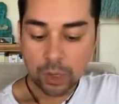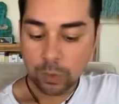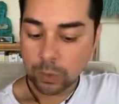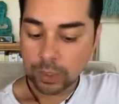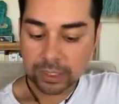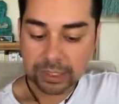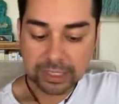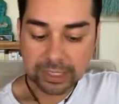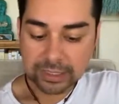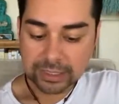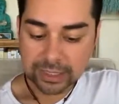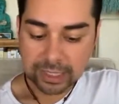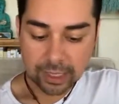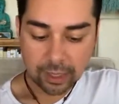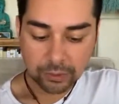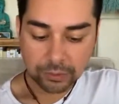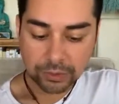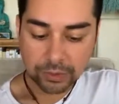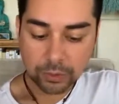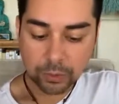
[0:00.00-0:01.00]
No one
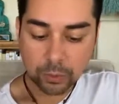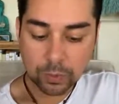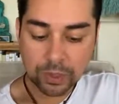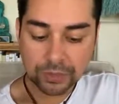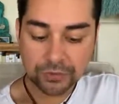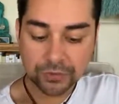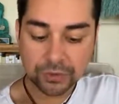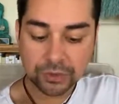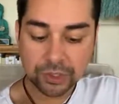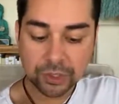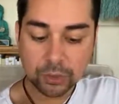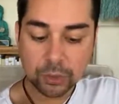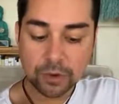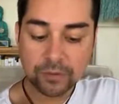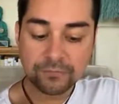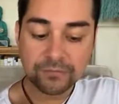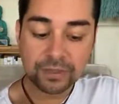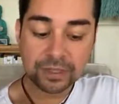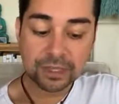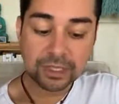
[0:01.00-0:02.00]
can tell you whether
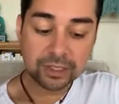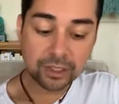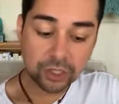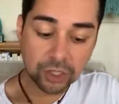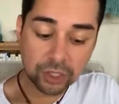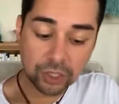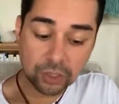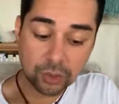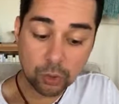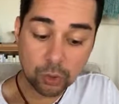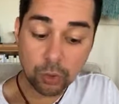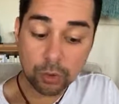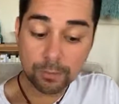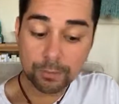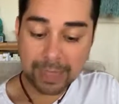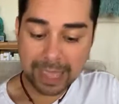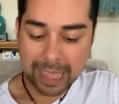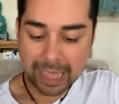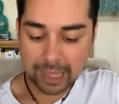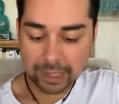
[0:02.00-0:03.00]
you are feeling good
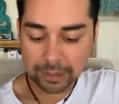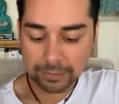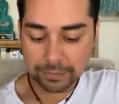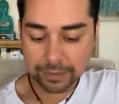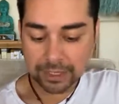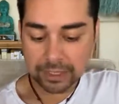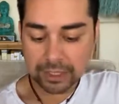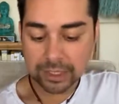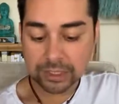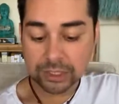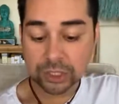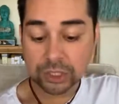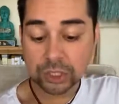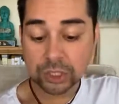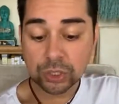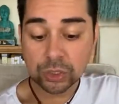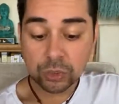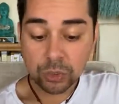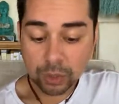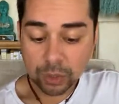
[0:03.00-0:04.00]
or bad
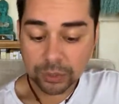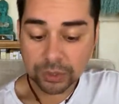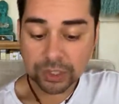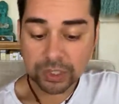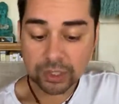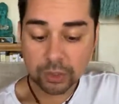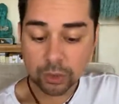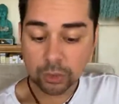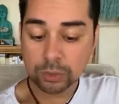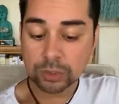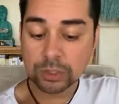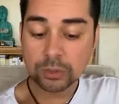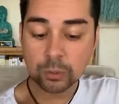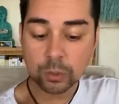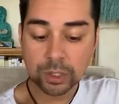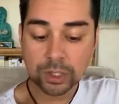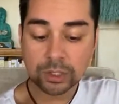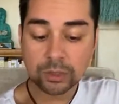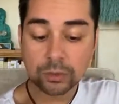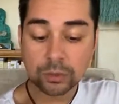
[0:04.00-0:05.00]
because you are the
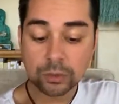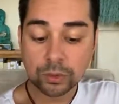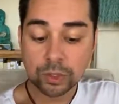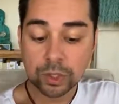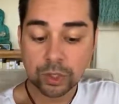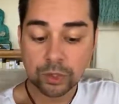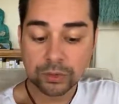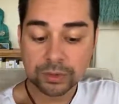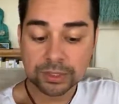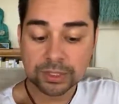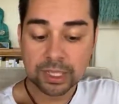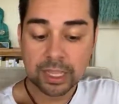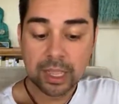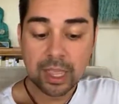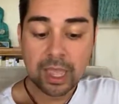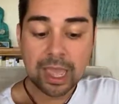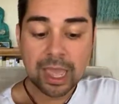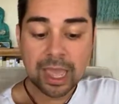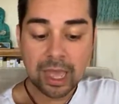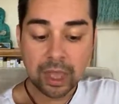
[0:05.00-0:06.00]
only one who
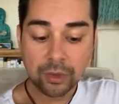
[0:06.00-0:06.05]
knows